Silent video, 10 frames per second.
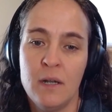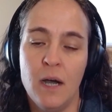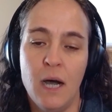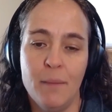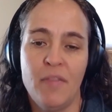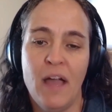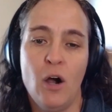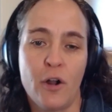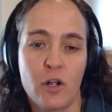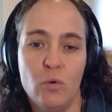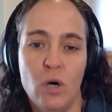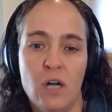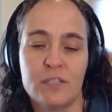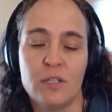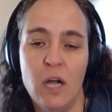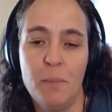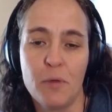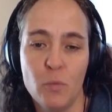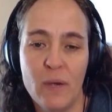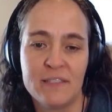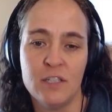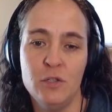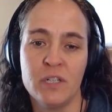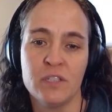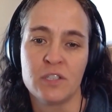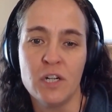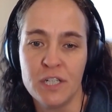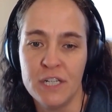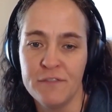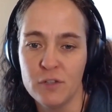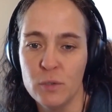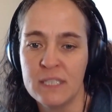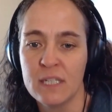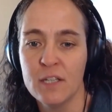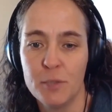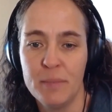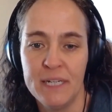the article will also help with the ways that you can start to influence a little bit